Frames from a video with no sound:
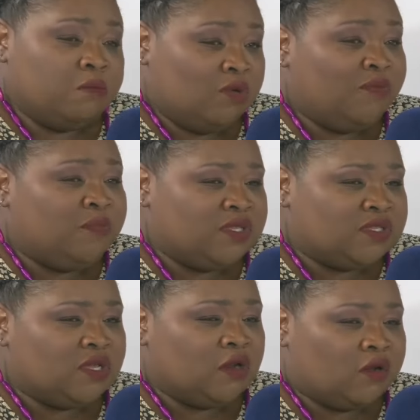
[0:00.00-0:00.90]
but we've been
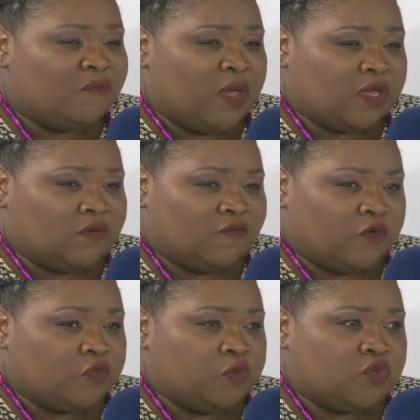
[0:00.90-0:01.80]
seeing a lot of back and
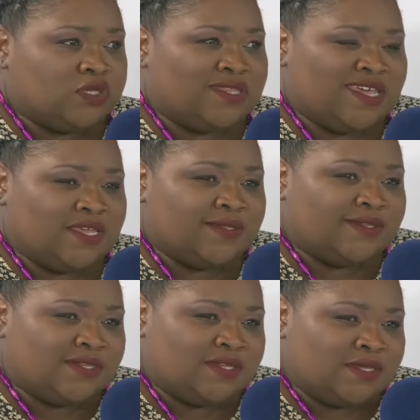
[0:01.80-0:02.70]
forth between the
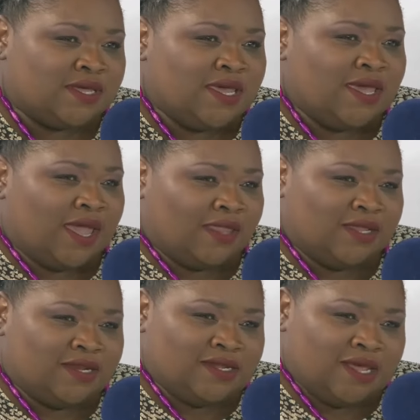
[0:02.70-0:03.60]
ANC and
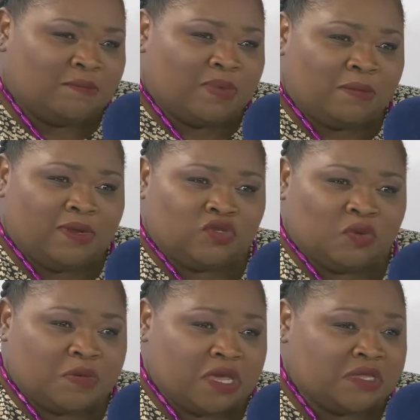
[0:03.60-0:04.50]
the DN, public
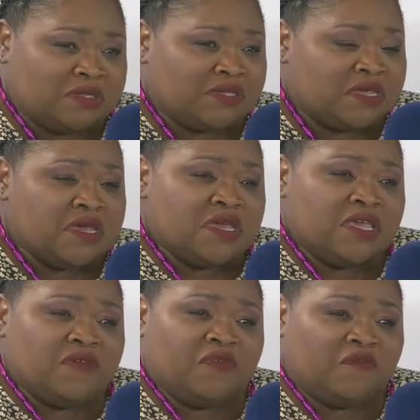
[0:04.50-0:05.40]
domains,
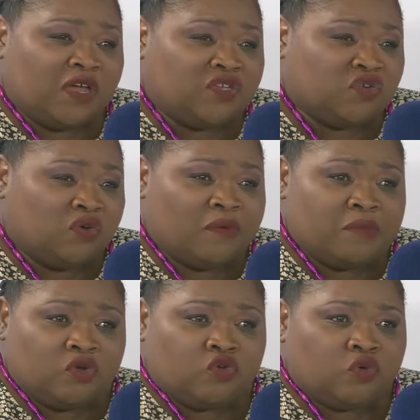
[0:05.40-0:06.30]
even fighting over
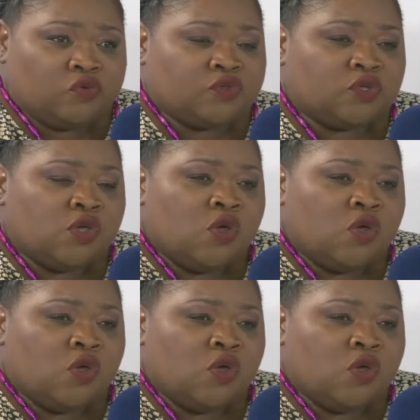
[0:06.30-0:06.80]
metros.